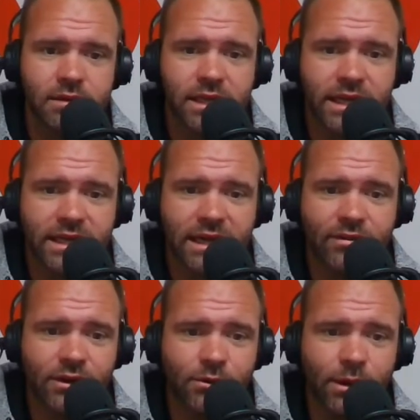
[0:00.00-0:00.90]
taking on
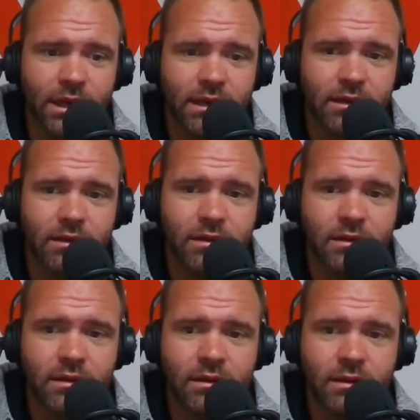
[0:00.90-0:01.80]
the Green
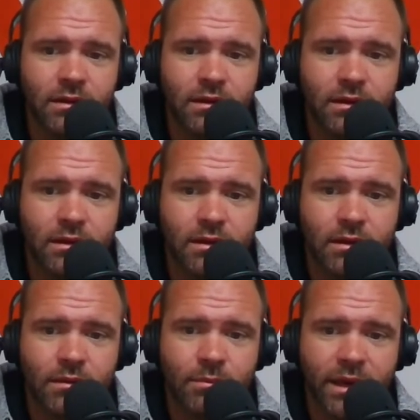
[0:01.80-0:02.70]

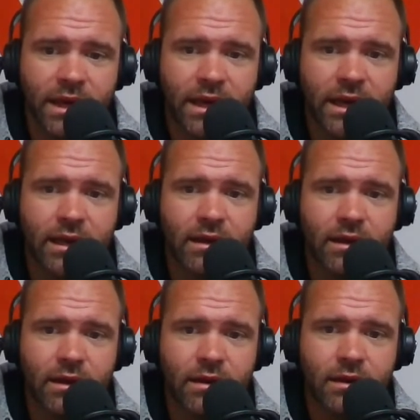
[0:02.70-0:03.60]
Bay
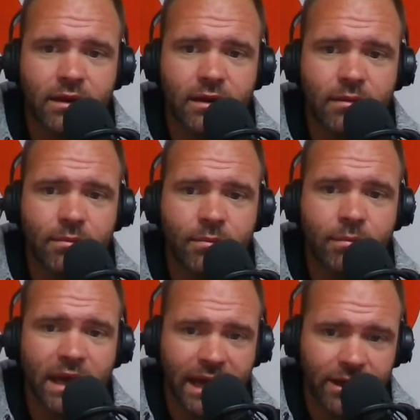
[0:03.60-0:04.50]

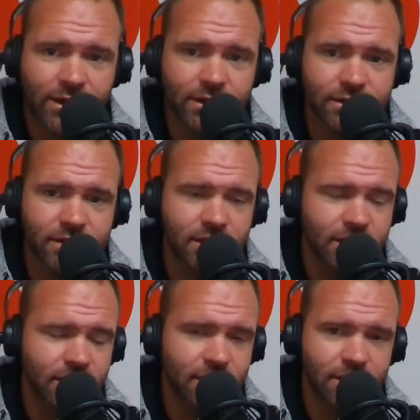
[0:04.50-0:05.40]
Packers.
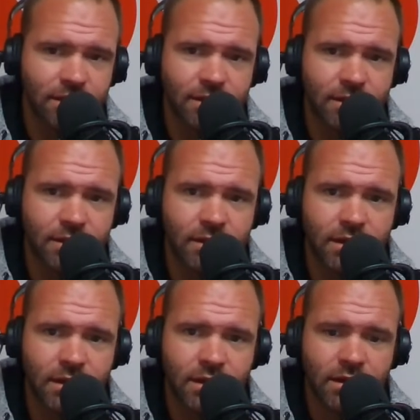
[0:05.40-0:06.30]

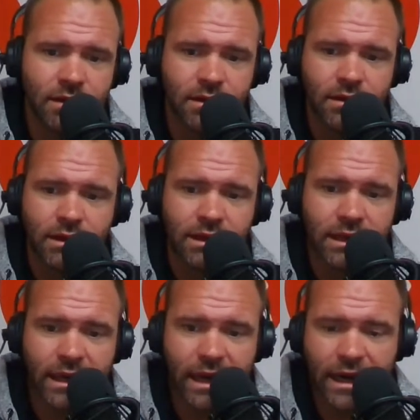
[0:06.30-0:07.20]
Nobody cares.
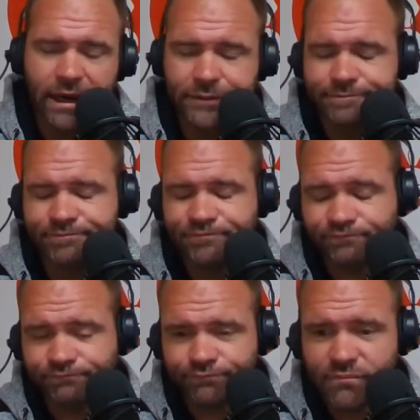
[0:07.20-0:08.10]
Yeah.
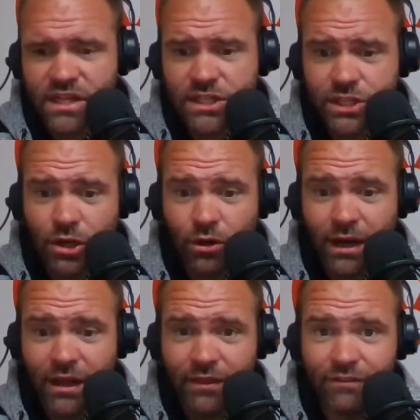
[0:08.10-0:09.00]
So
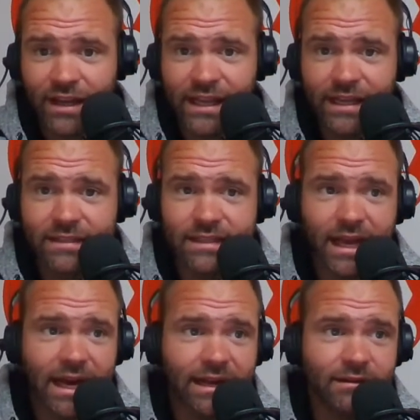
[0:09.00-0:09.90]
uh, the Vikings
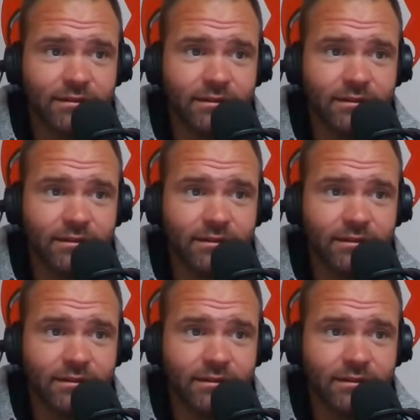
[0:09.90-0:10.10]
got